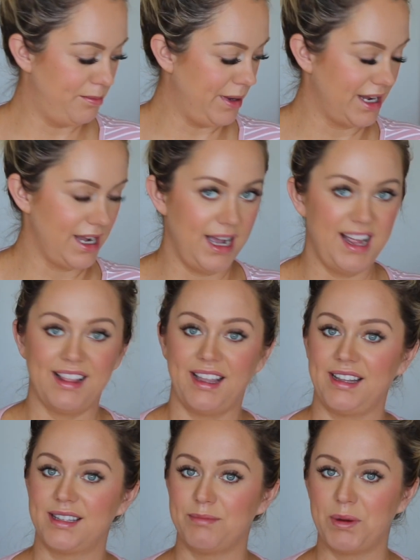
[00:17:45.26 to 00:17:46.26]
of Becca
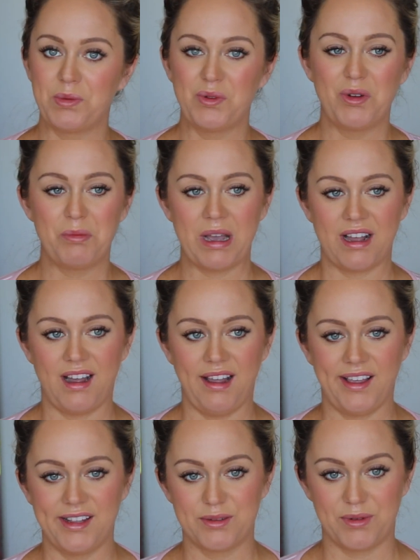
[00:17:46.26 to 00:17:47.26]
highlights. Remember when Becca
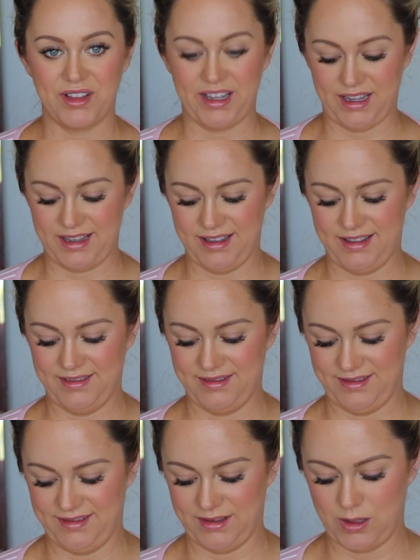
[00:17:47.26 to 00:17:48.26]
highlights were like
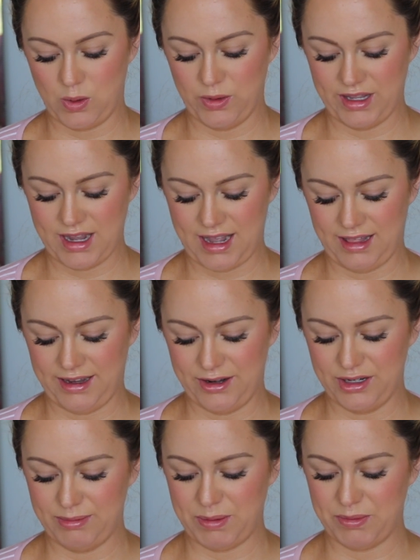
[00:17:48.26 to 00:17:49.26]
the only
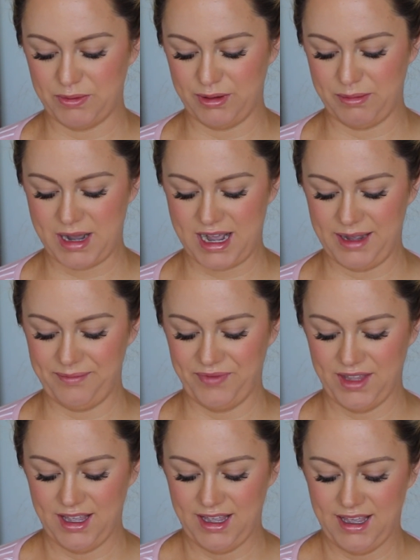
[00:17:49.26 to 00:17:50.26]
highlighters people would buy?
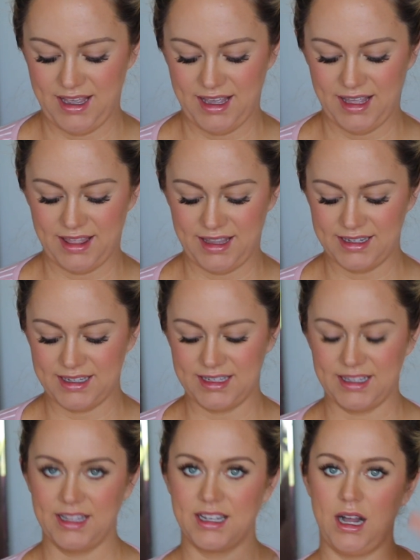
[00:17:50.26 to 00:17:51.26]
This is
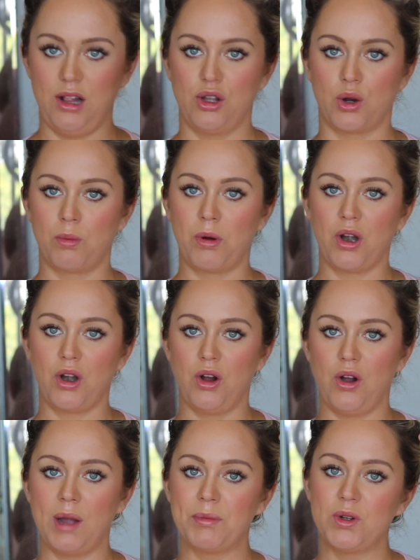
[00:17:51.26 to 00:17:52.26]
in the color
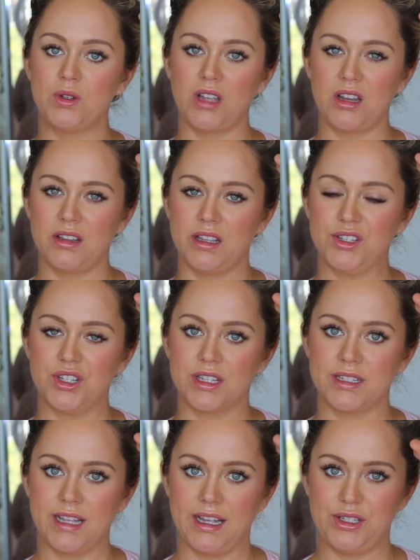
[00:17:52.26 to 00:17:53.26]
Pearl. I'm gonna hold on to this just
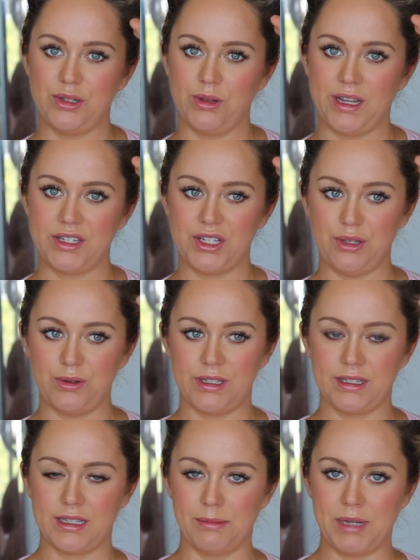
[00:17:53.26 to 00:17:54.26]
because I do like to use
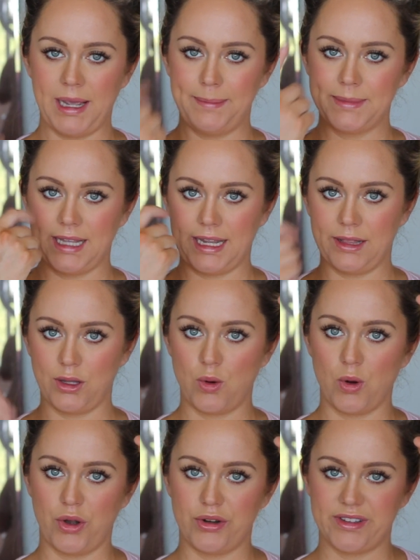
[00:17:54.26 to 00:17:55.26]
this sometimes like in the
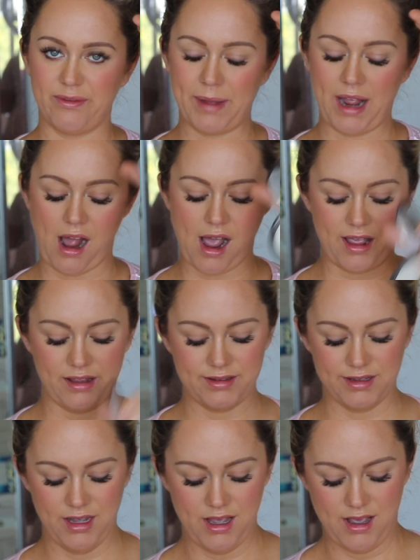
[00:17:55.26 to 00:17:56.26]
corners of my
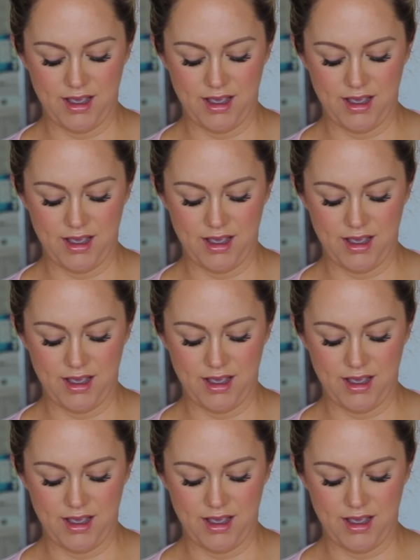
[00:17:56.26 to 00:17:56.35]
eyes.